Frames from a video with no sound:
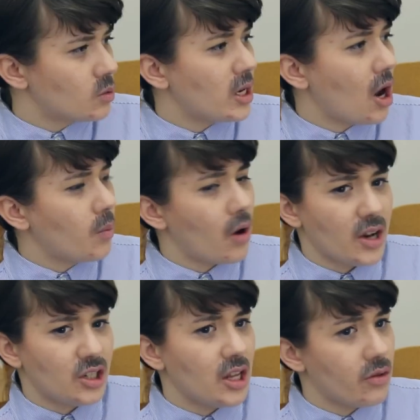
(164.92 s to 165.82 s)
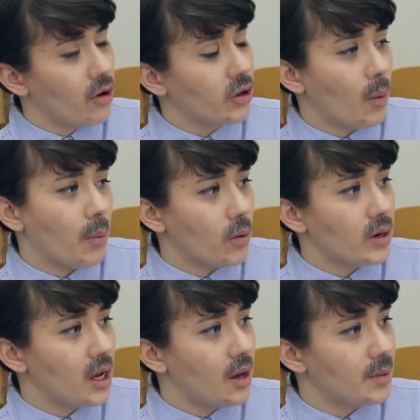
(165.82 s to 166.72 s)
Sweetheart, we're actually throwing you a bone
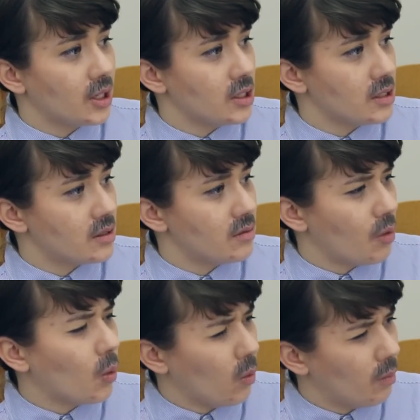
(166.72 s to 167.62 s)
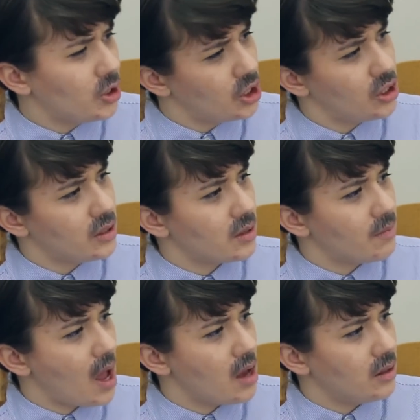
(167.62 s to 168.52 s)
here because all magicians are
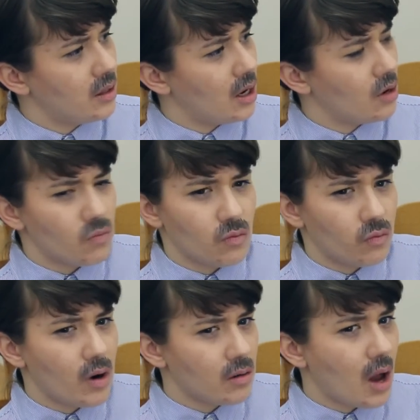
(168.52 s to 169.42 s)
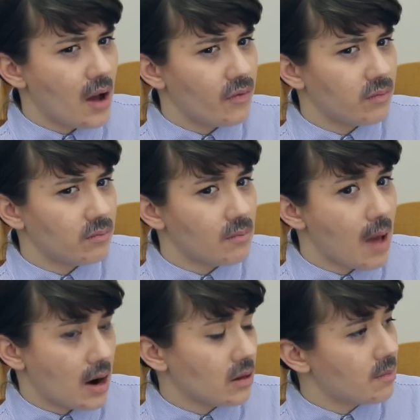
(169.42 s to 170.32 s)
men in real life.
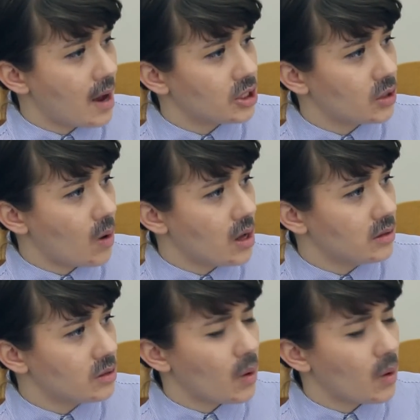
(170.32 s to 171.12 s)
Men are the magic ones.